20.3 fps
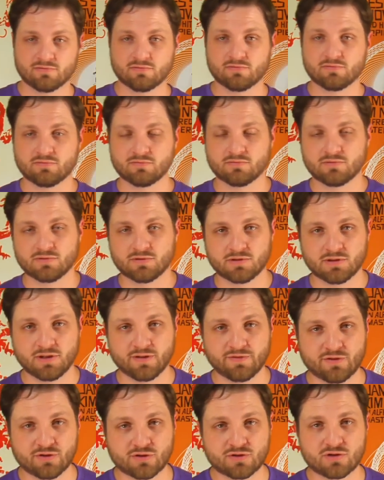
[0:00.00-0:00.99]
well,
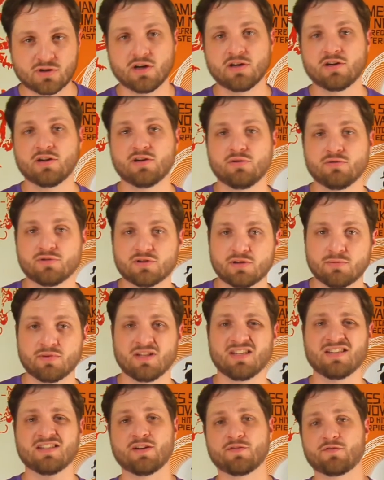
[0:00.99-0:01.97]
if you're trying to do
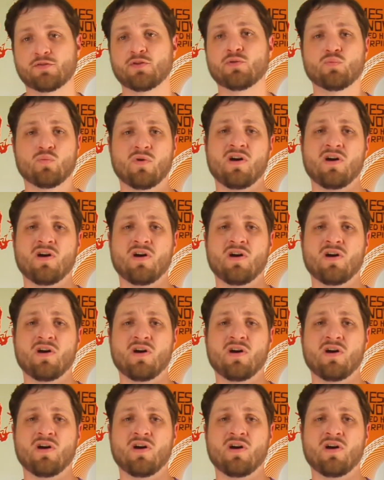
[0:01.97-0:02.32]
something different,